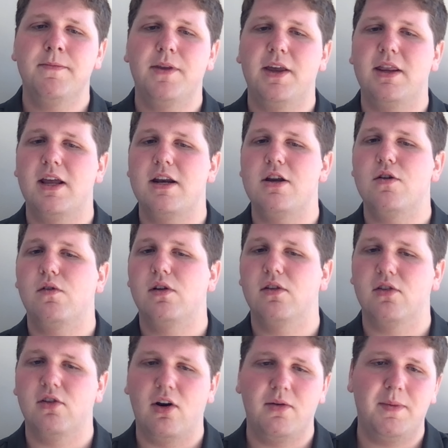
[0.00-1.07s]
and then you can
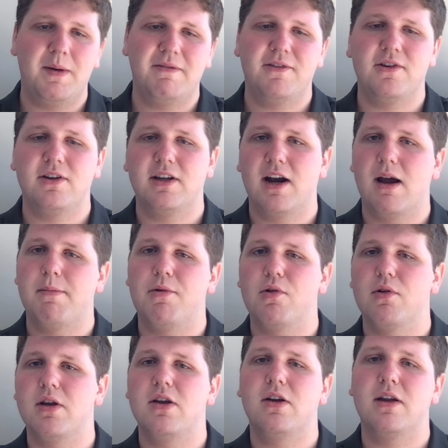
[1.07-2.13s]
start by filling it up, or
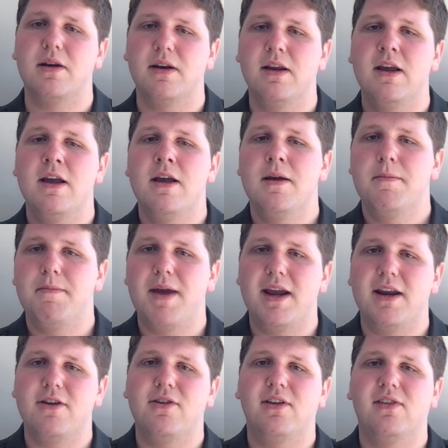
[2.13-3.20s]
you can
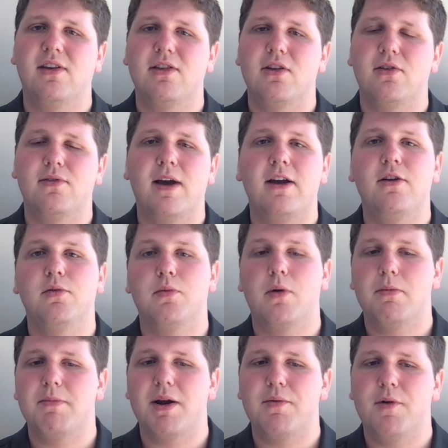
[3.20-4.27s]
manually set those values
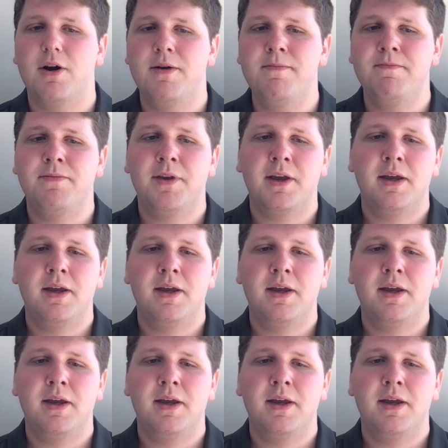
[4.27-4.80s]
one by one.